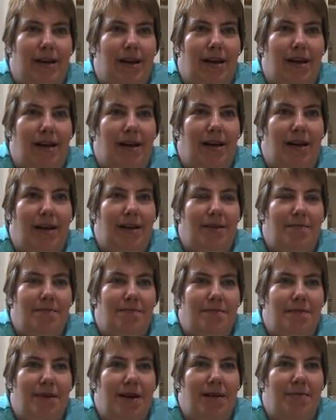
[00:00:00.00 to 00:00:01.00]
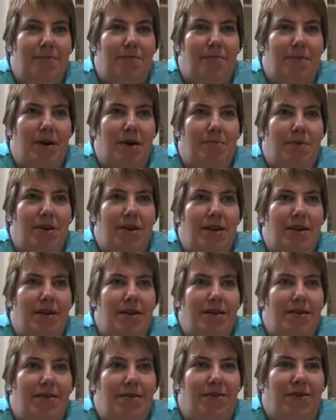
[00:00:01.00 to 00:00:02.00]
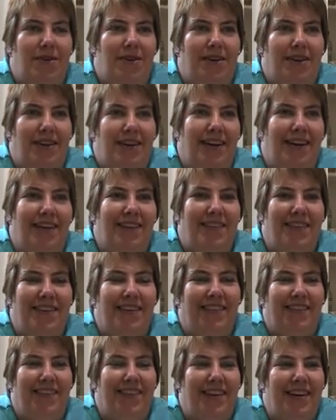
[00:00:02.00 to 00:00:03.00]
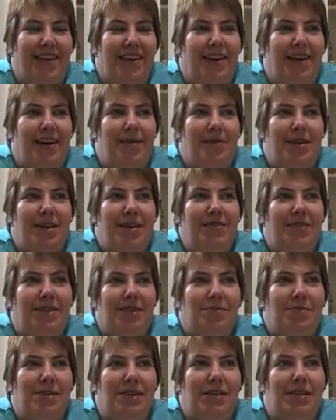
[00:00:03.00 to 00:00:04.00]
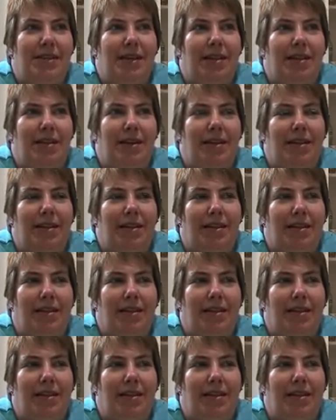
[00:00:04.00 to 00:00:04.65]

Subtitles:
I believe I believe somebody said that